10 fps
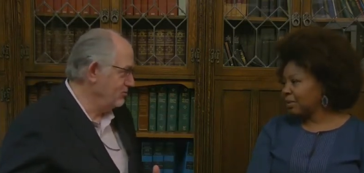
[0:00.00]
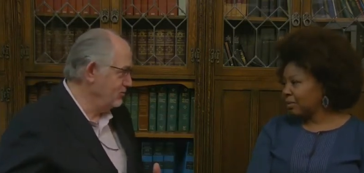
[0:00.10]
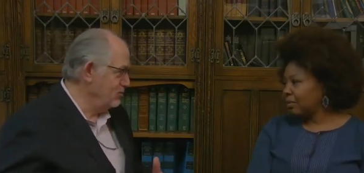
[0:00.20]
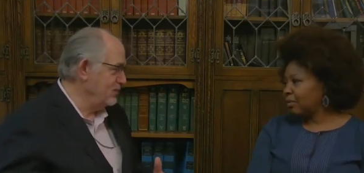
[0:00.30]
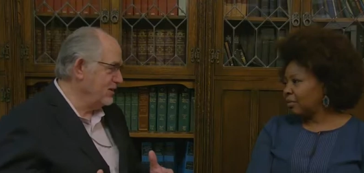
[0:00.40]

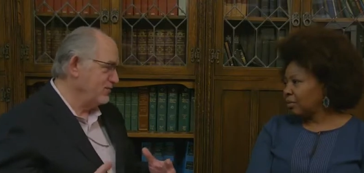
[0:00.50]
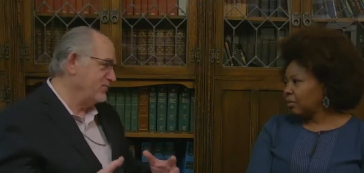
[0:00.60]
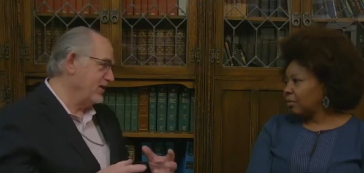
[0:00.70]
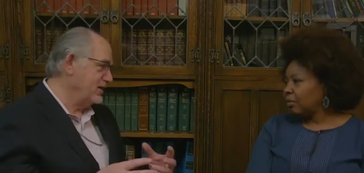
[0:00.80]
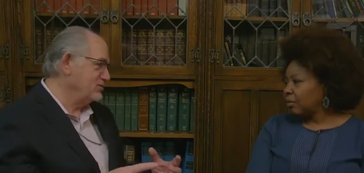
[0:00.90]
Speaker 1: you being a
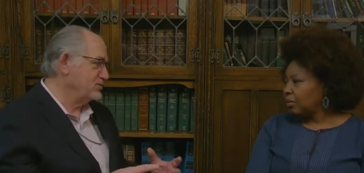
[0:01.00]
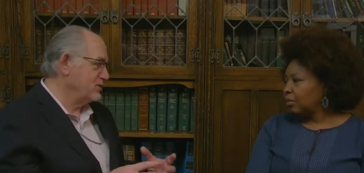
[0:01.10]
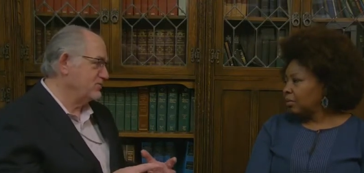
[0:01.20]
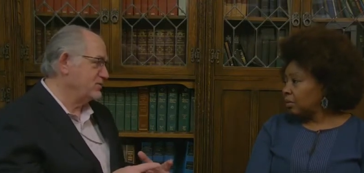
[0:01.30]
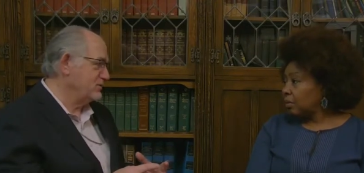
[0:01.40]
financial
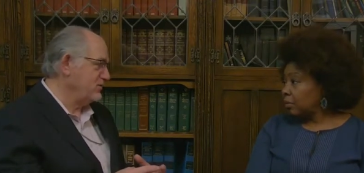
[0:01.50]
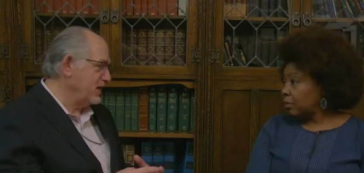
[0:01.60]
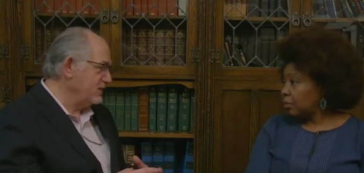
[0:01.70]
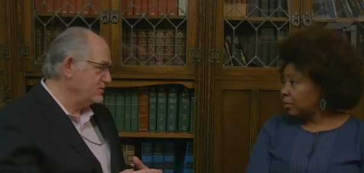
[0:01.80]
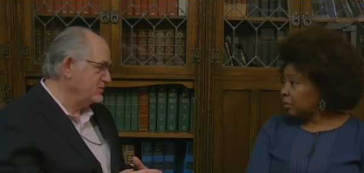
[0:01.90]
service
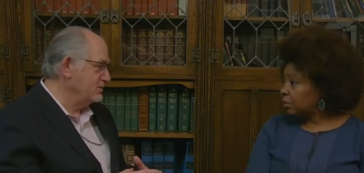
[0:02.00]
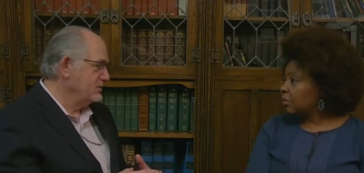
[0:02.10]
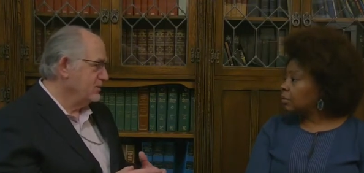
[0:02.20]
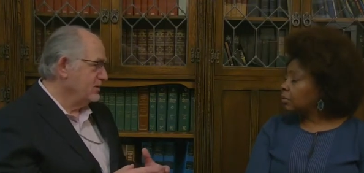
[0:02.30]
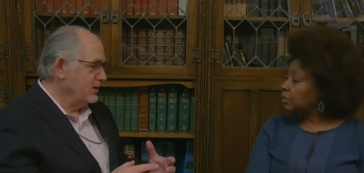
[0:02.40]
advisor,
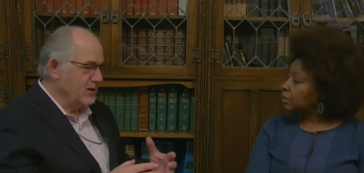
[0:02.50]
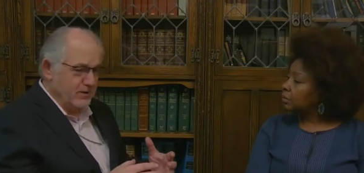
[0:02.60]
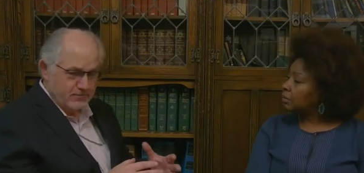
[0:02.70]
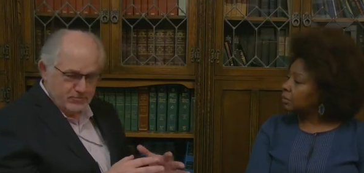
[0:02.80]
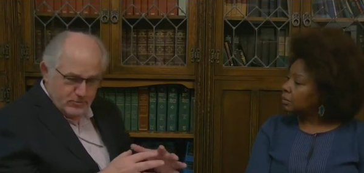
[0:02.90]

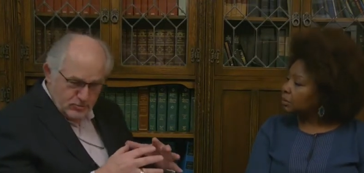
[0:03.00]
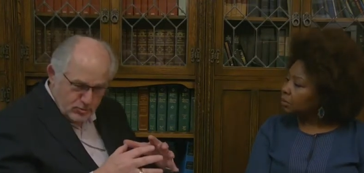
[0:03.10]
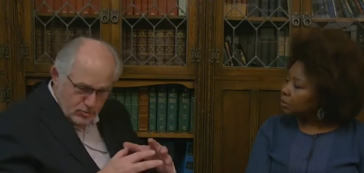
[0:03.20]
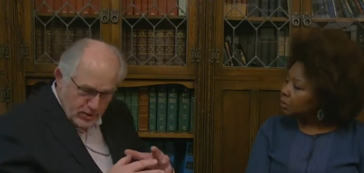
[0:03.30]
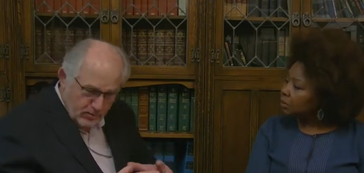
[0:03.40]
uh, you,
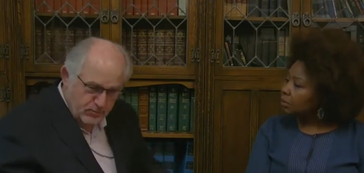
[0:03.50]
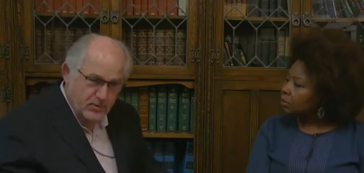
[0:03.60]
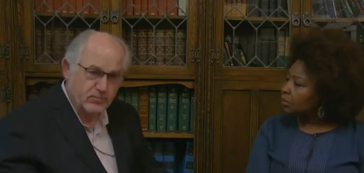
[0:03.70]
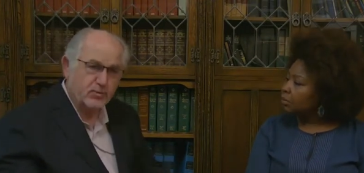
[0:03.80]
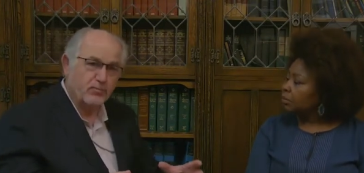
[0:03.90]
you help
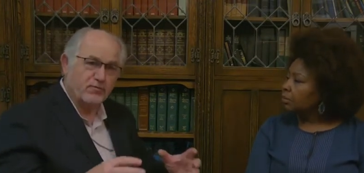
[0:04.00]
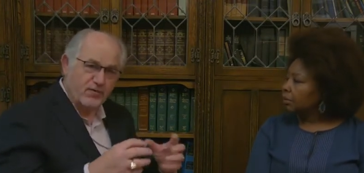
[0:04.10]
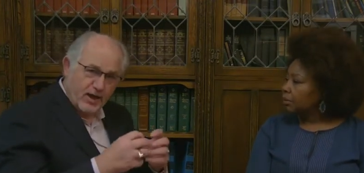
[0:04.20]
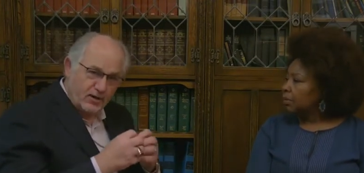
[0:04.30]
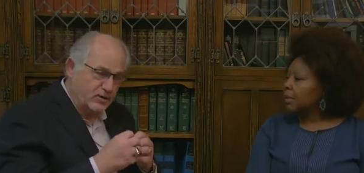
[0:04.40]
them, you
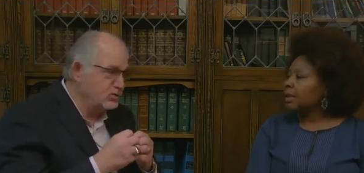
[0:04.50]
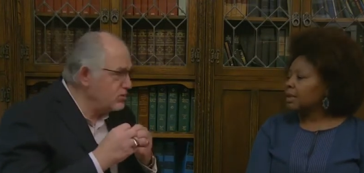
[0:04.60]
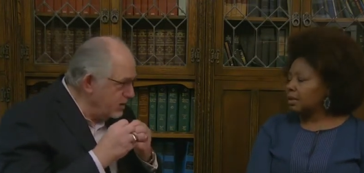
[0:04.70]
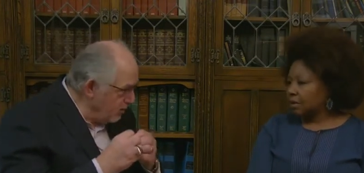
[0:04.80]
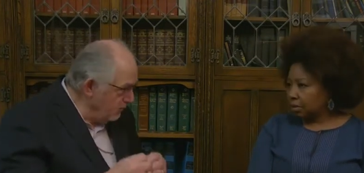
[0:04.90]
provider, you
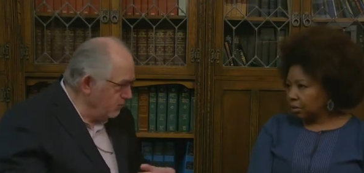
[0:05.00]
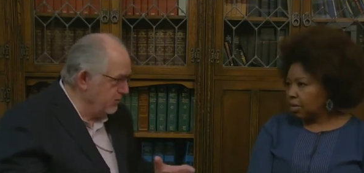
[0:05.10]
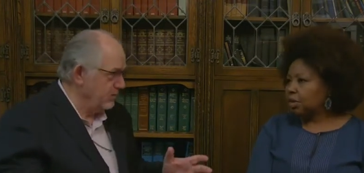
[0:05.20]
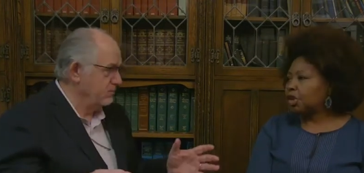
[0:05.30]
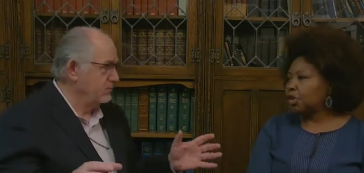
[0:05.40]
help
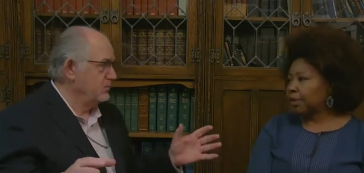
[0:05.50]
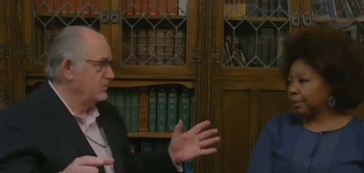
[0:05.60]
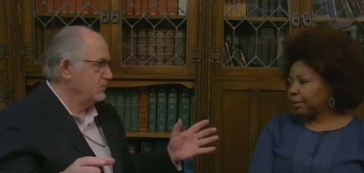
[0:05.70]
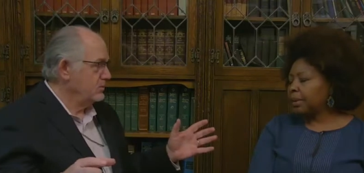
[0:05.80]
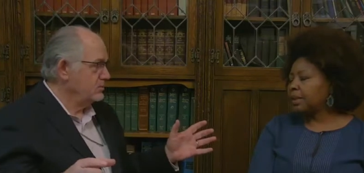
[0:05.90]
them. Show them.
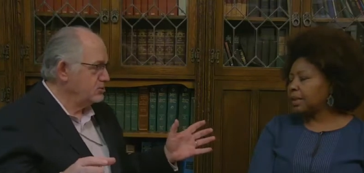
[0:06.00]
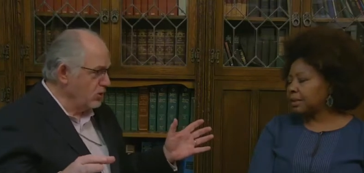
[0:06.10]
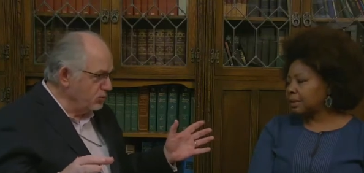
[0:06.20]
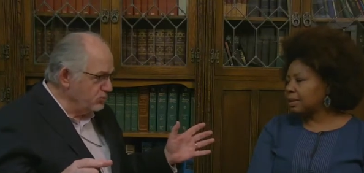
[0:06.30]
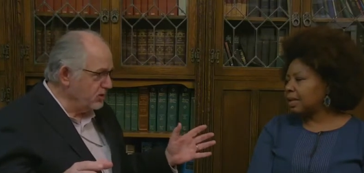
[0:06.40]
Speaker 2: Yes,
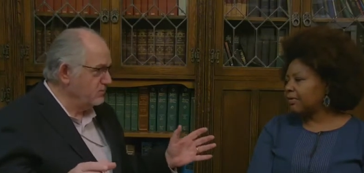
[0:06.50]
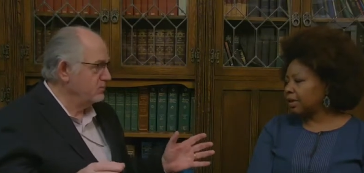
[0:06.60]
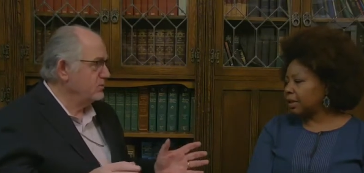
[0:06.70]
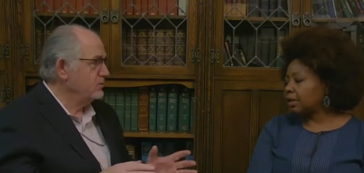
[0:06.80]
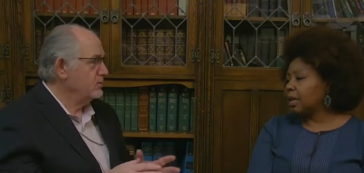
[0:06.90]
show them.
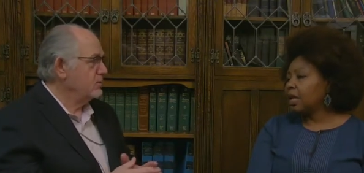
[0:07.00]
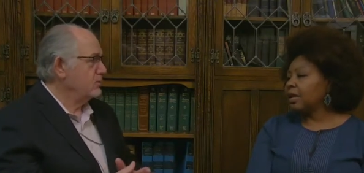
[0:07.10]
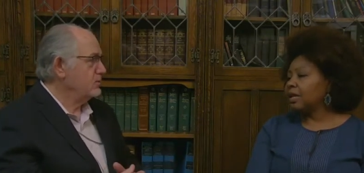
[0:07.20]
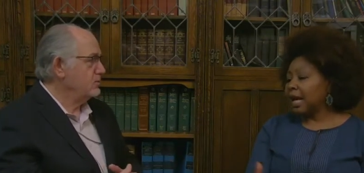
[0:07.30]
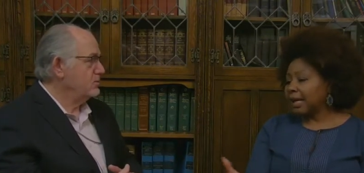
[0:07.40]
Definitely.
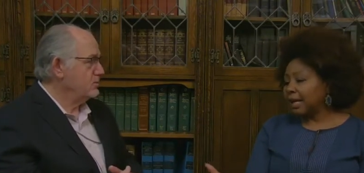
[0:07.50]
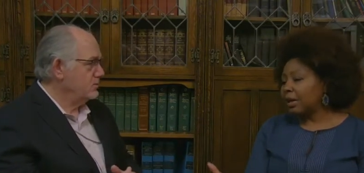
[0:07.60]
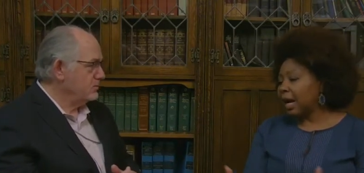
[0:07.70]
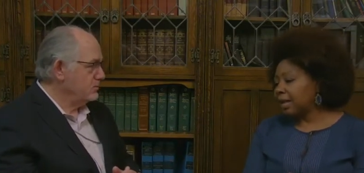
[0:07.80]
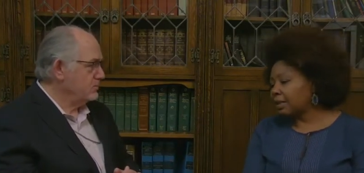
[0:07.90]
Again,
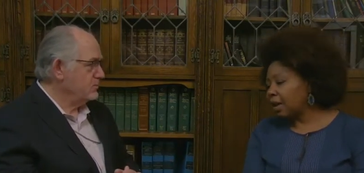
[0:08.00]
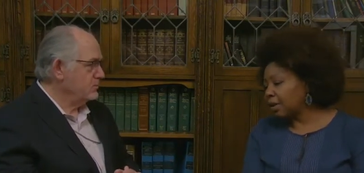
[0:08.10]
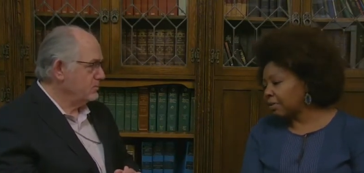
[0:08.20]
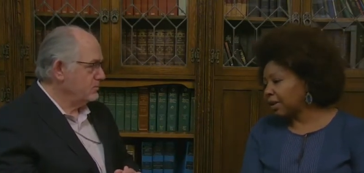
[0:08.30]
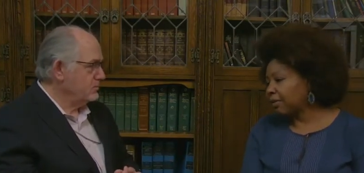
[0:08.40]
I talked
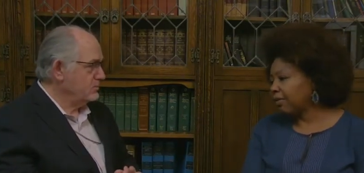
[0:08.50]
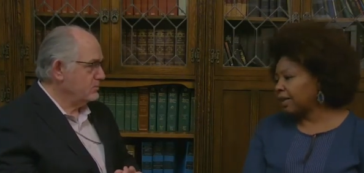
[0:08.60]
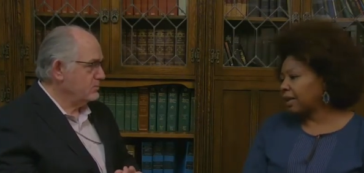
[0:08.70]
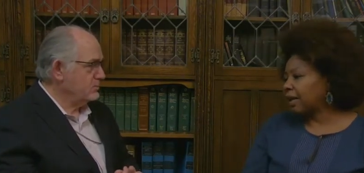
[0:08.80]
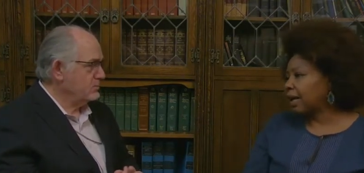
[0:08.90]
about the fact
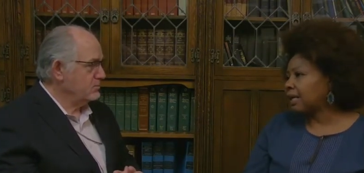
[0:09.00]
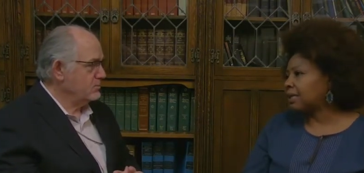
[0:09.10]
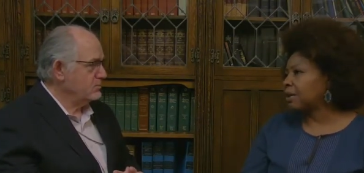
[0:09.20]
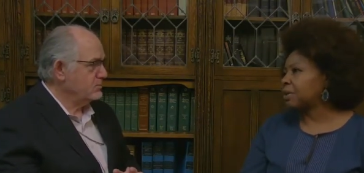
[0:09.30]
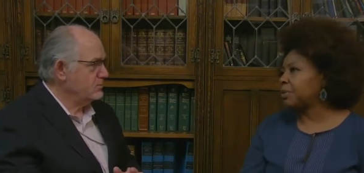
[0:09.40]
that a lot of
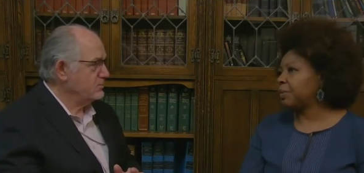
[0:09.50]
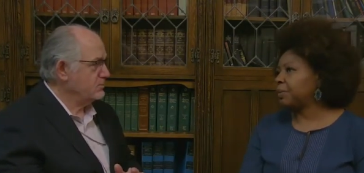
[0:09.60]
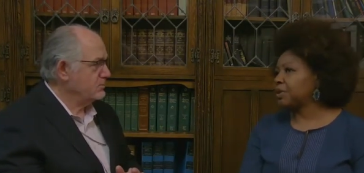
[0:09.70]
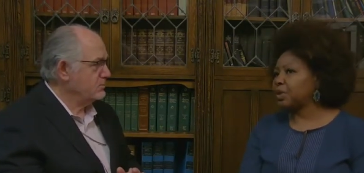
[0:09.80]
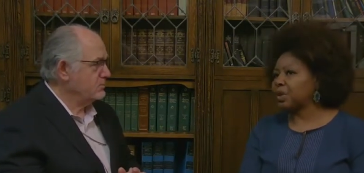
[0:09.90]
times people
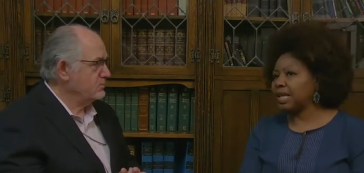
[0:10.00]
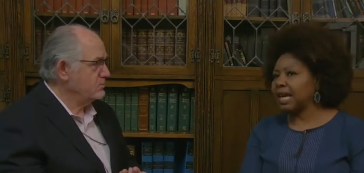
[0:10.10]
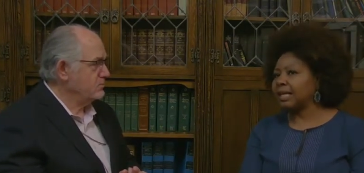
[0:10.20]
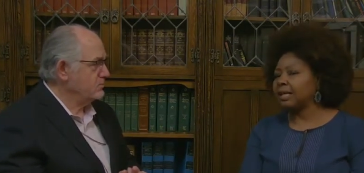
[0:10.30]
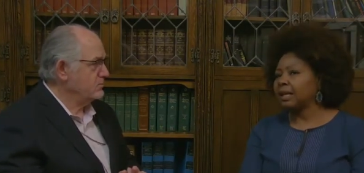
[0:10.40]
just
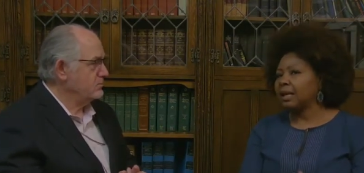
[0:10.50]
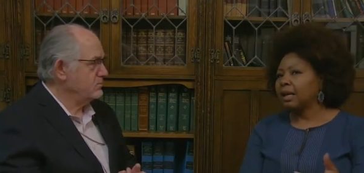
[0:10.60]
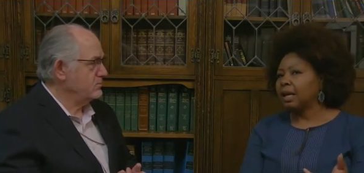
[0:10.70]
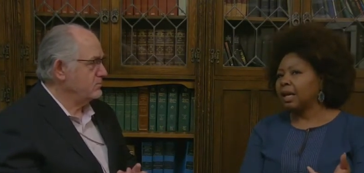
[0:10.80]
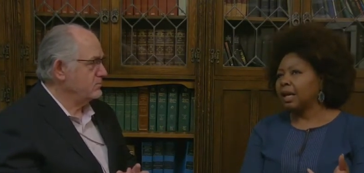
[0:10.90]
get
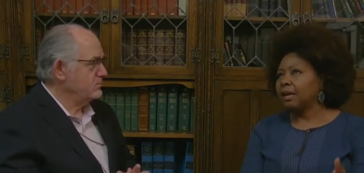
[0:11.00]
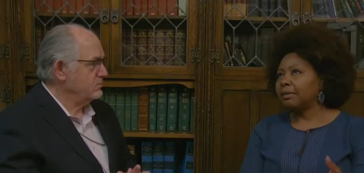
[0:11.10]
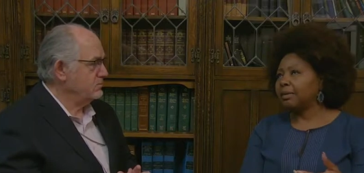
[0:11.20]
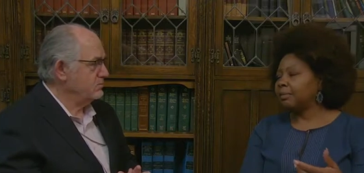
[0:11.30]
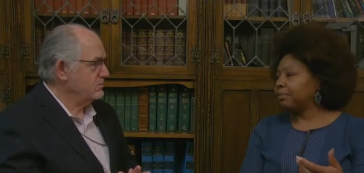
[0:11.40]
a
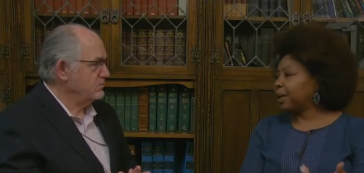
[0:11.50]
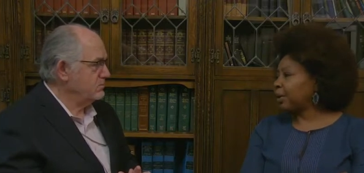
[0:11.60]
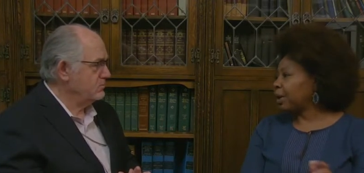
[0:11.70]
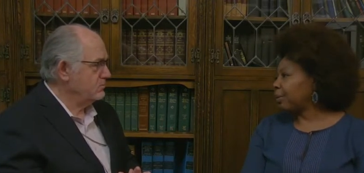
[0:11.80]
burial